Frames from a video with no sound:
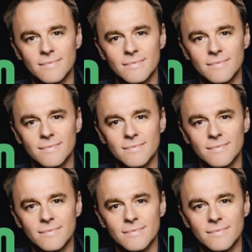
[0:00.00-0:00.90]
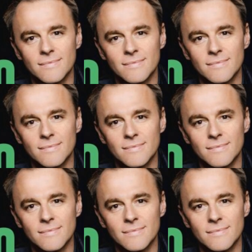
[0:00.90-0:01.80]

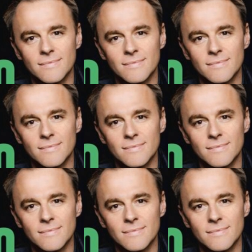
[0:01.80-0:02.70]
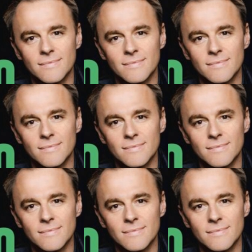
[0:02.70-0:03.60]

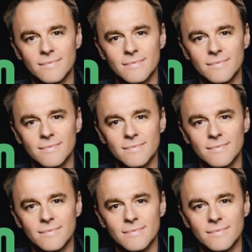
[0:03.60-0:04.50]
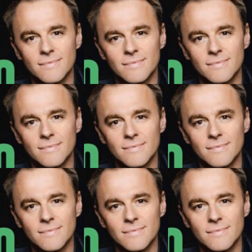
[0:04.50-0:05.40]

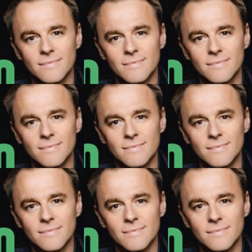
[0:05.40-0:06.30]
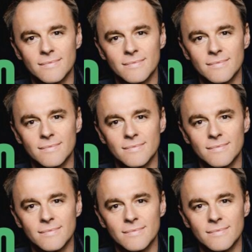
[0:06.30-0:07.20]

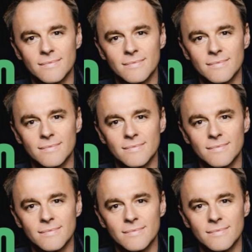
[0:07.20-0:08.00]
The face doesn't move, so there is nothing to read.